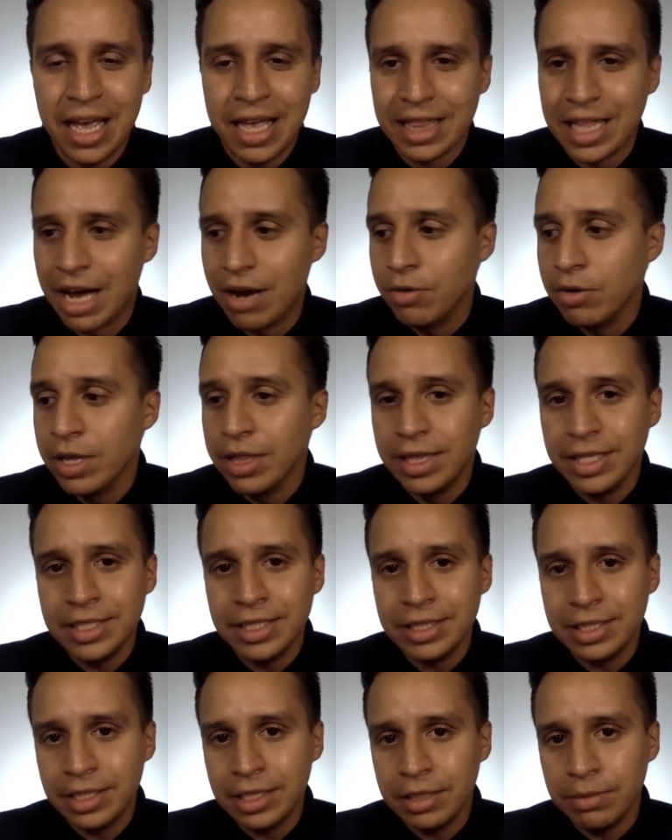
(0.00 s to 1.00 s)
Now, this
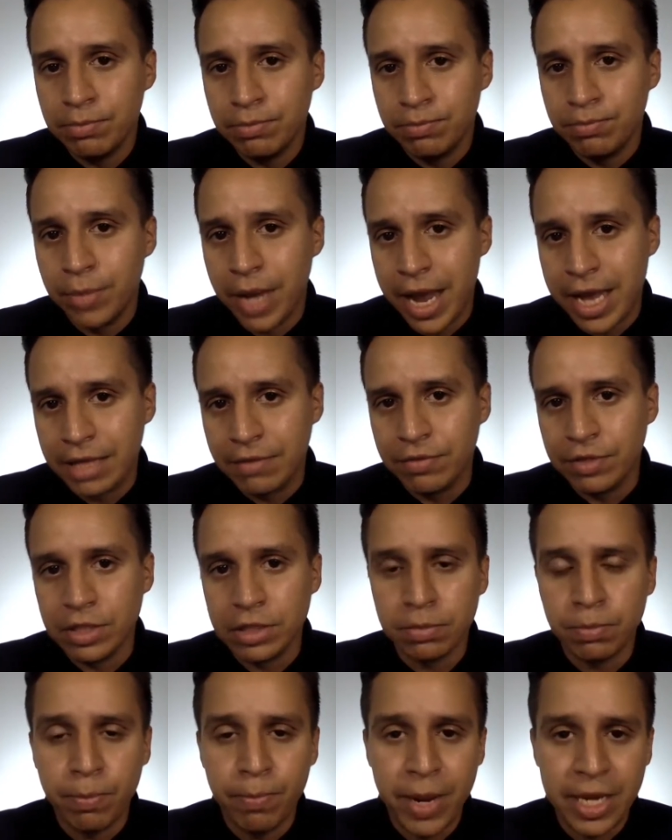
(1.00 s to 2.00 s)
is the end of
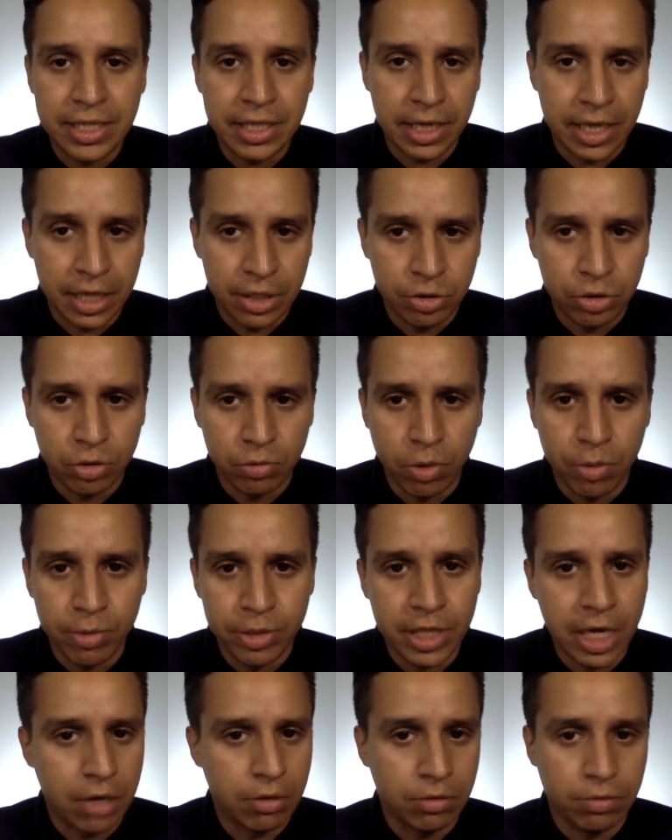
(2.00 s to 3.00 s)
this basic intro where we
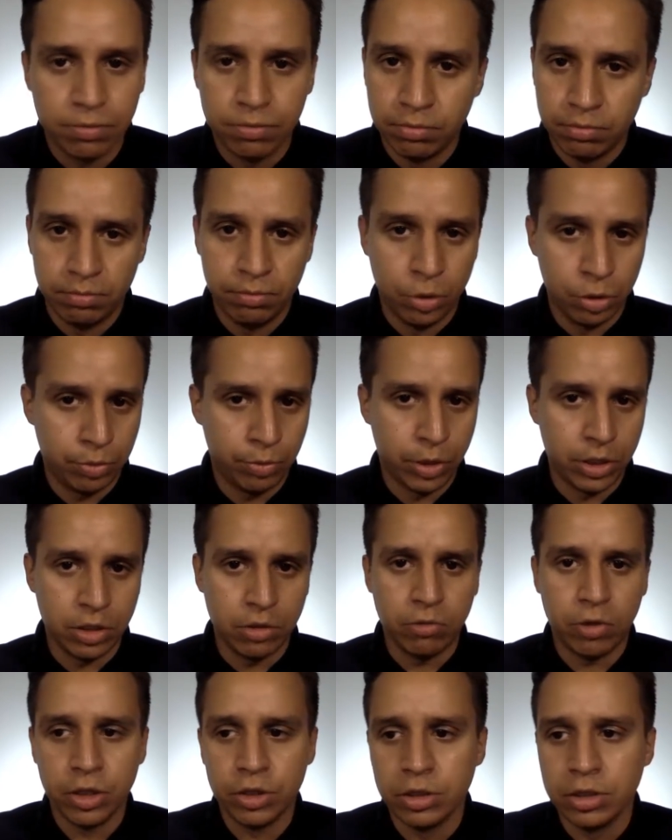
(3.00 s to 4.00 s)
tackle most pressing
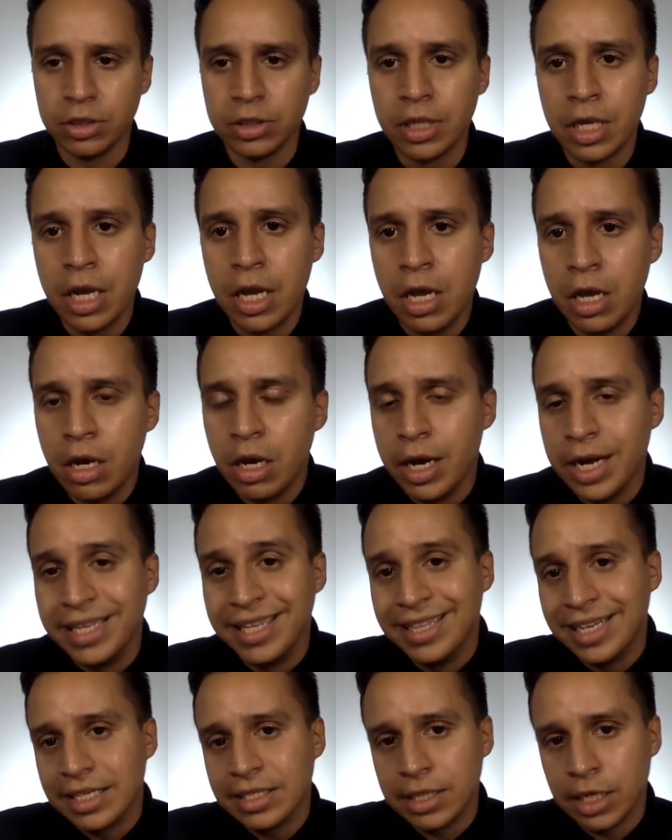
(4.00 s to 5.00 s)
questions. In the
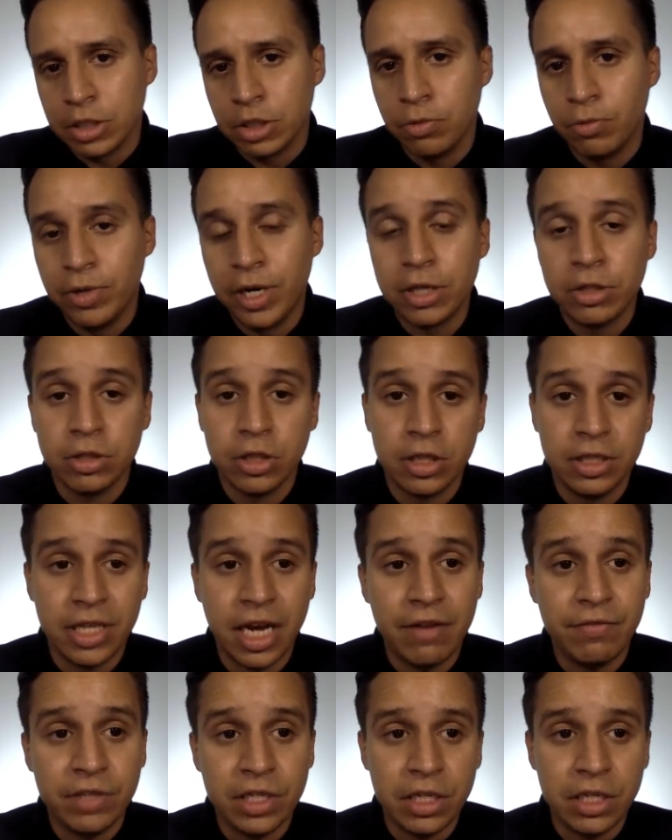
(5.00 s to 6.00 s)
next section, we're actually going to
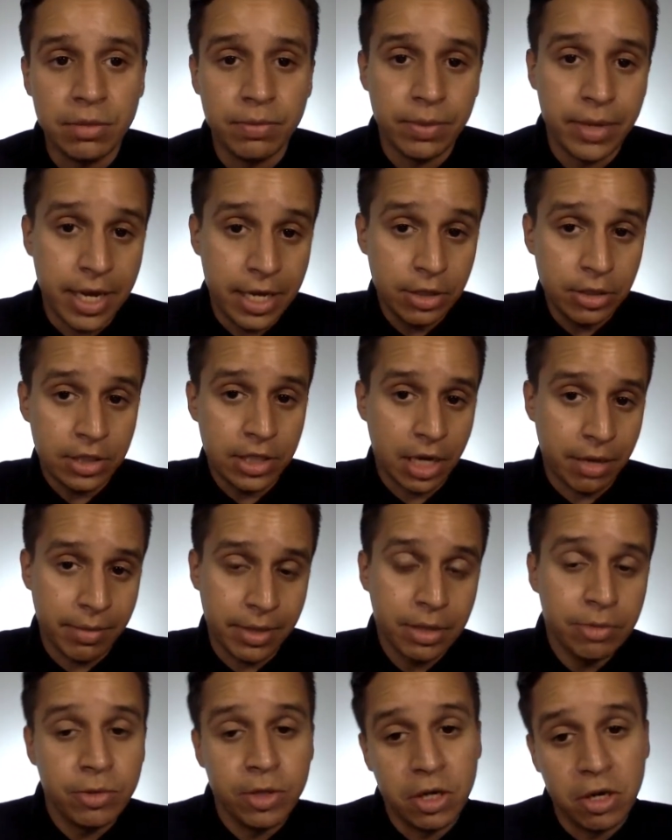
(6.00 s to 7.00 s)
dive deep into
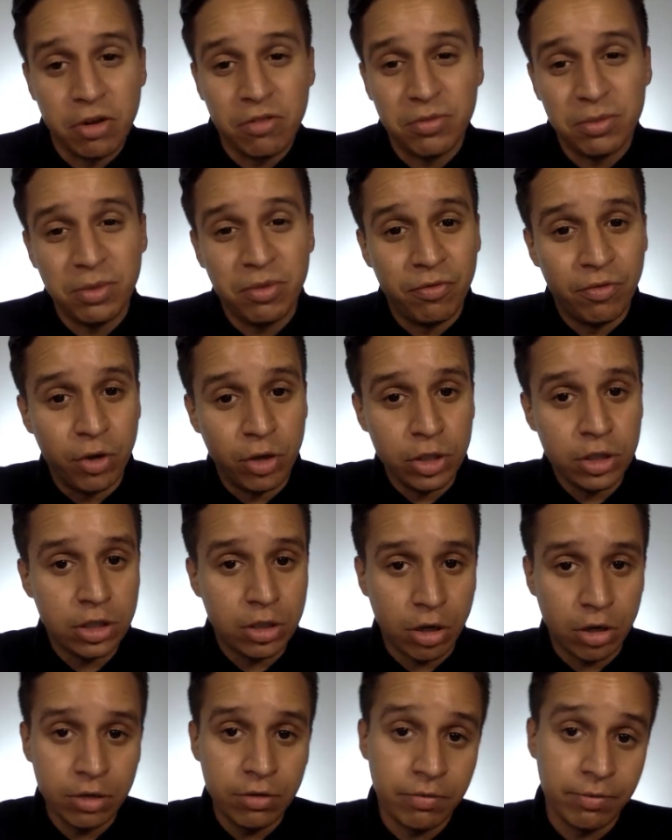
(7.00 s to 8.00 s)
segment. We're going to go from the very
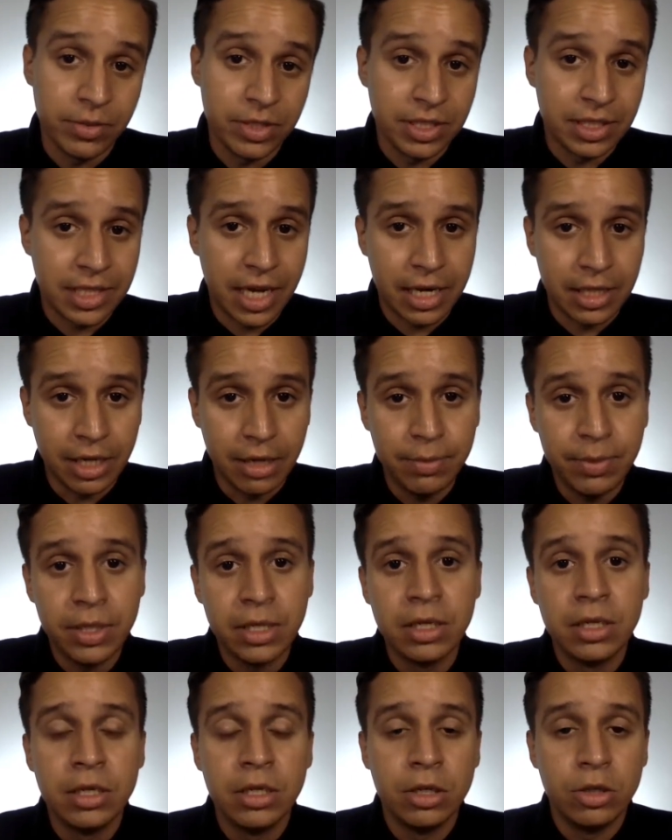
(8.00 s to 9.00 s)
start, from the sign up
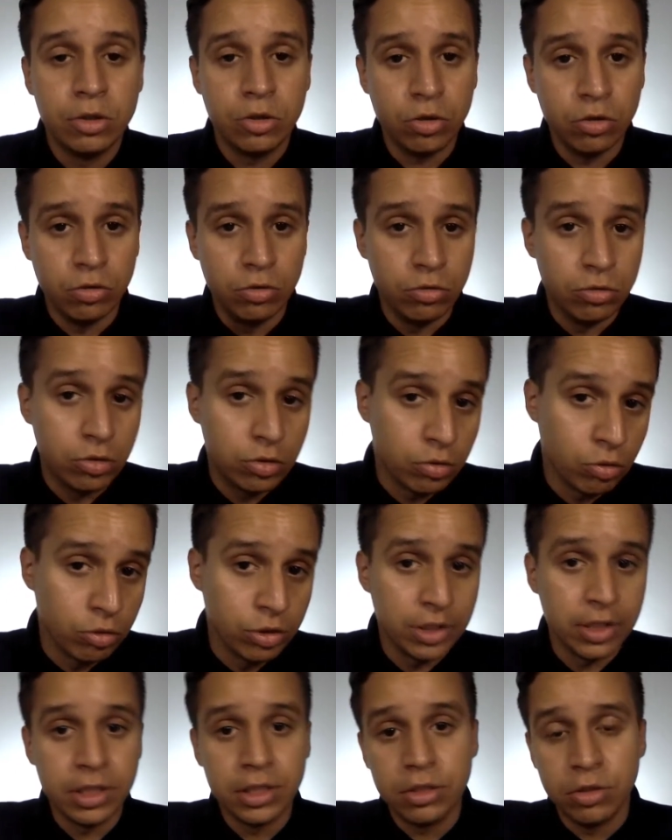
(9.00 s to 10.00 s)
to
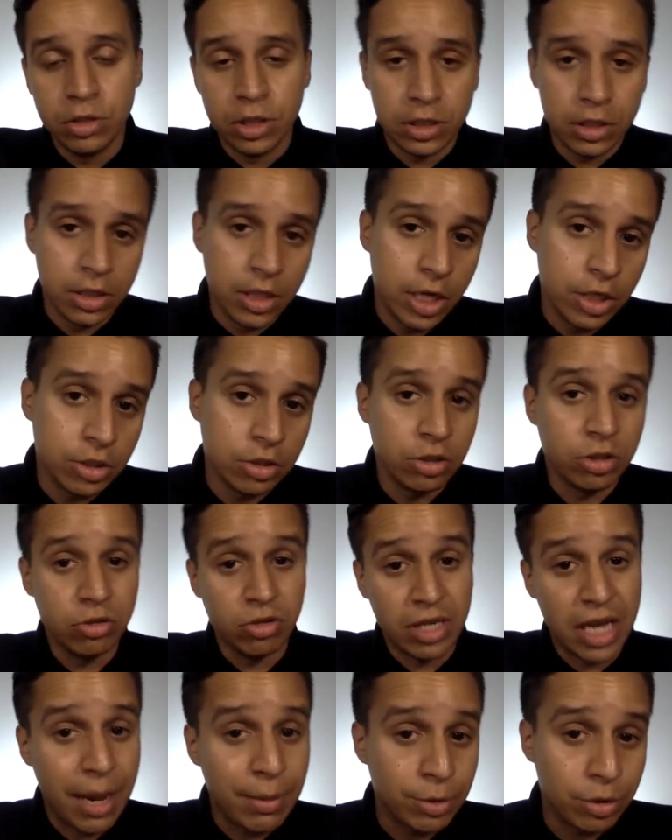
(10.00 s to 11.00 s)
sources to destinations to
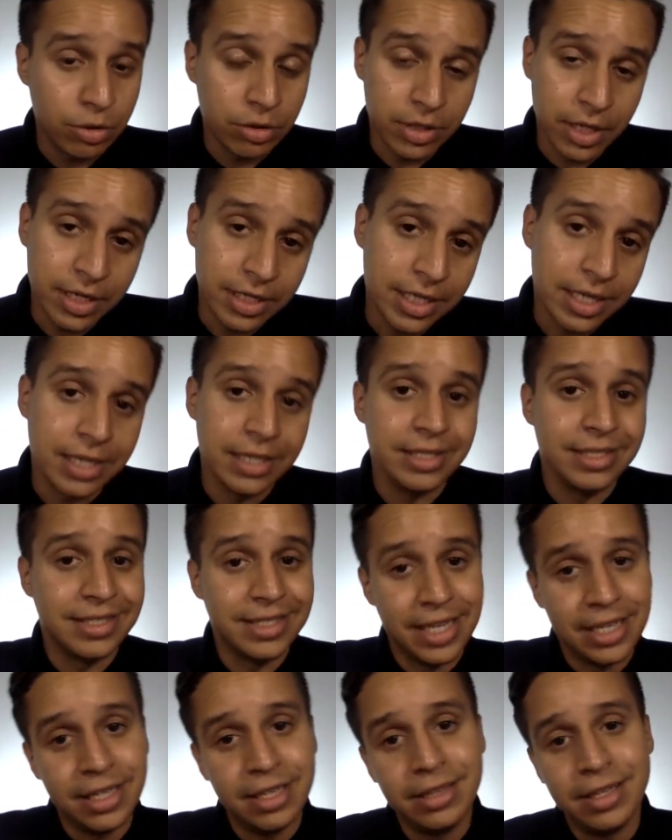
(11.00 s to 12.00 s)
capturing data and
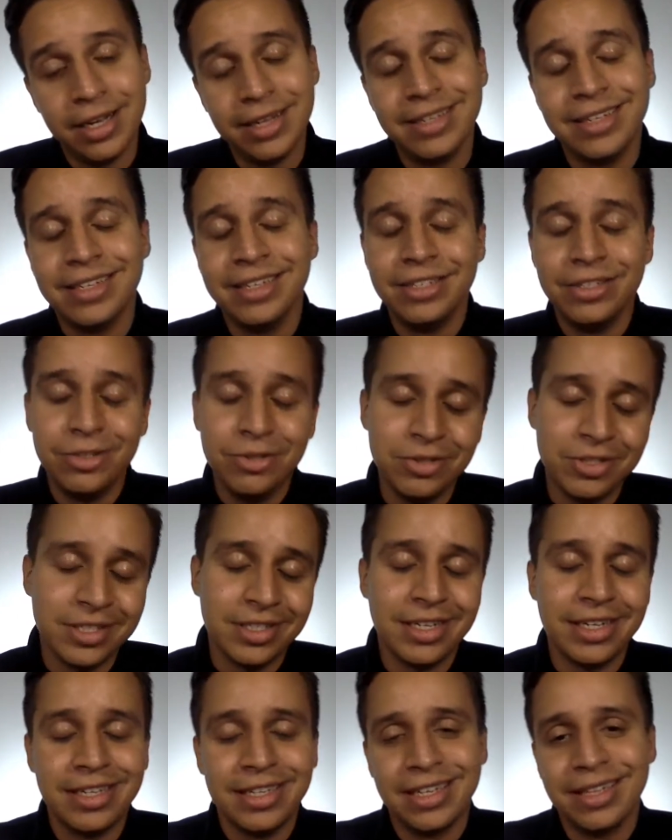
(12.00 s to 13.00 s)
sending data and using
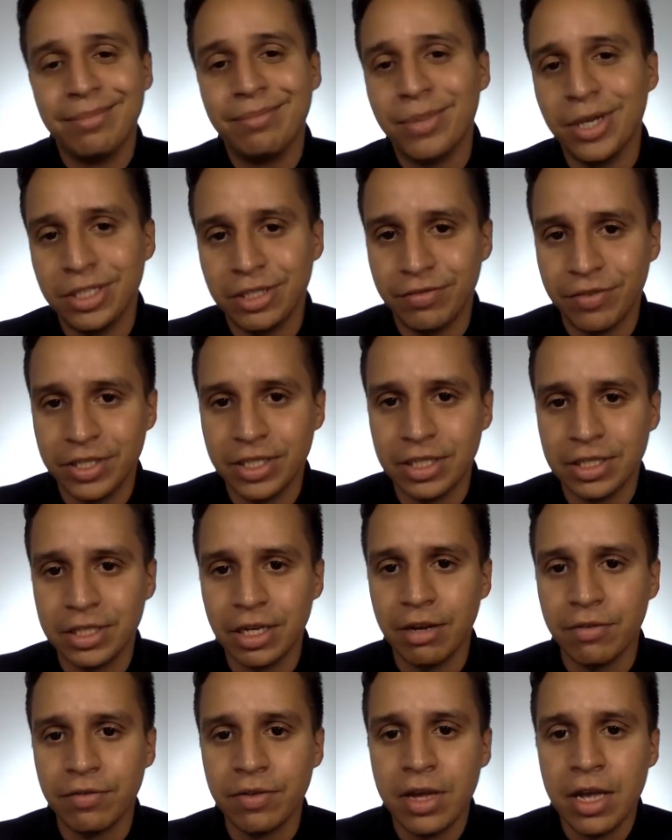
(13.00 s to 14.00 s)
it and a bunch of other
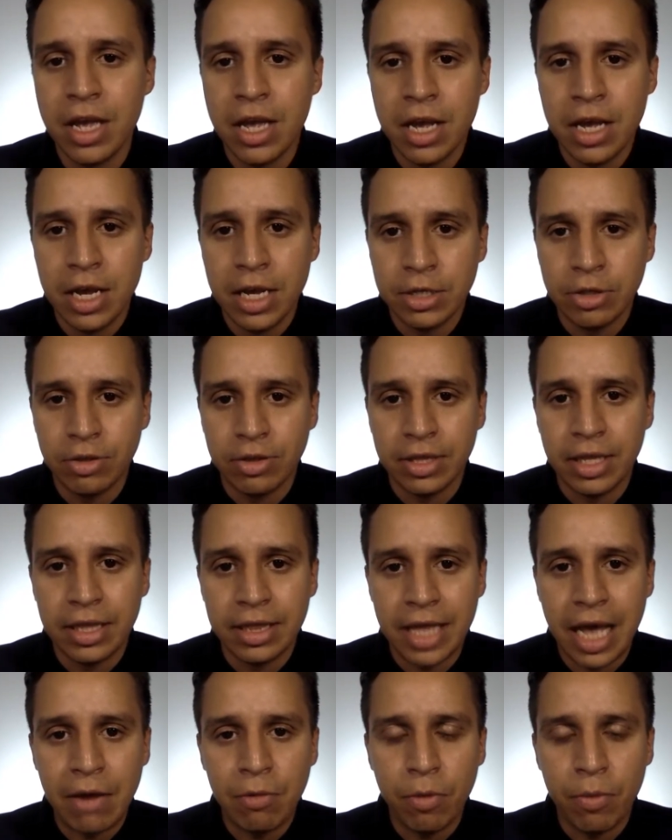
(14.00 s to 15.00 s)
stuff. So
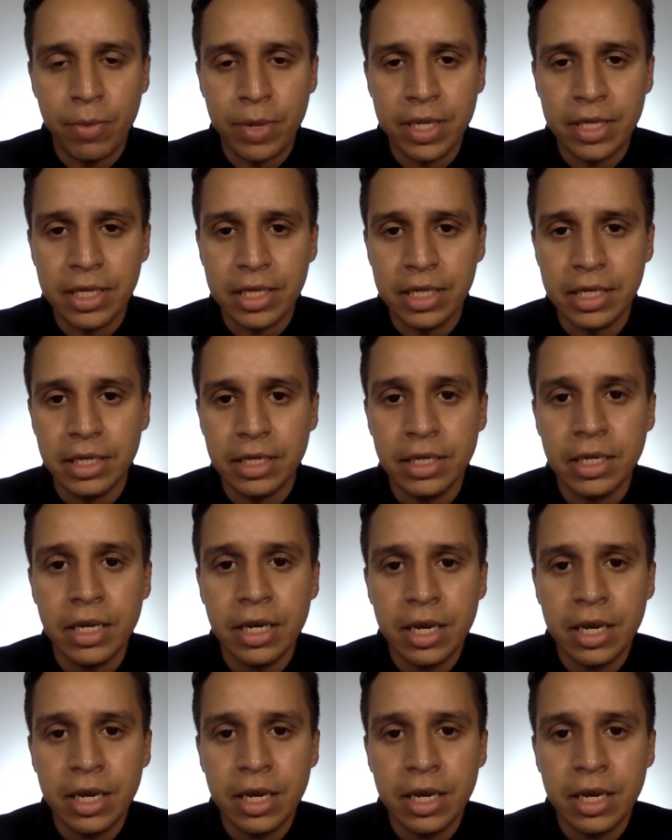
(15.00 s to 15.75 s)
that would be the